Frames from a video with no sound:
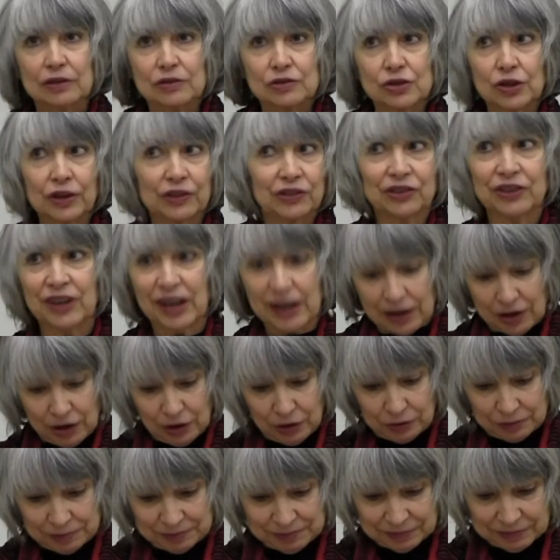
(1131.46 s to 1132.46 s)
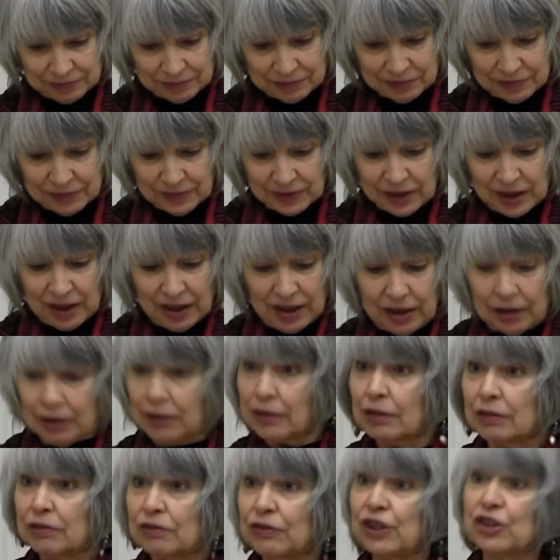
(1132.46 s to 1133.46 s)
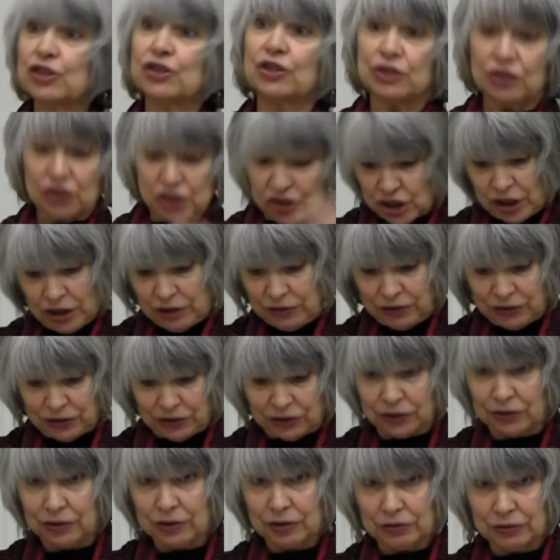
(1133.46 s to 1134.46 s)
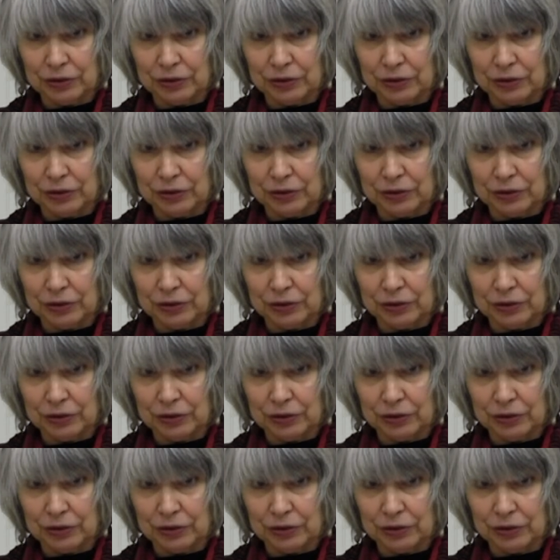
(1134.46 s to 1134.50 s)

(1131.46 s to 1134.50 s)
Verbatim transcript: Just now, vision shifts